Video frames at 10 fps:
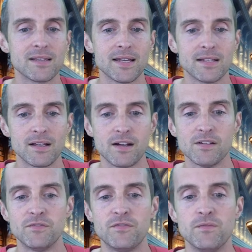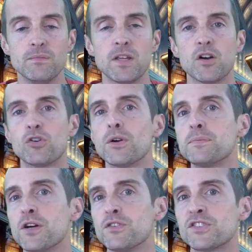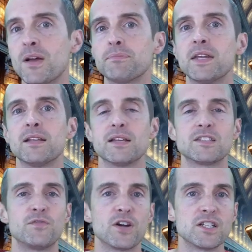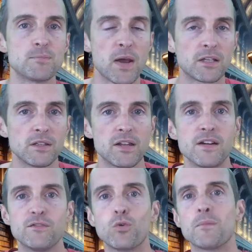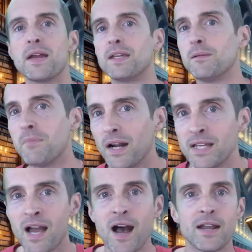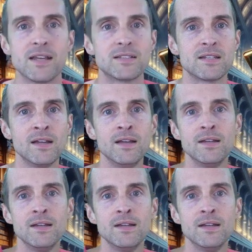like of, you know, crypto is something that's very speculative. We're making money on it.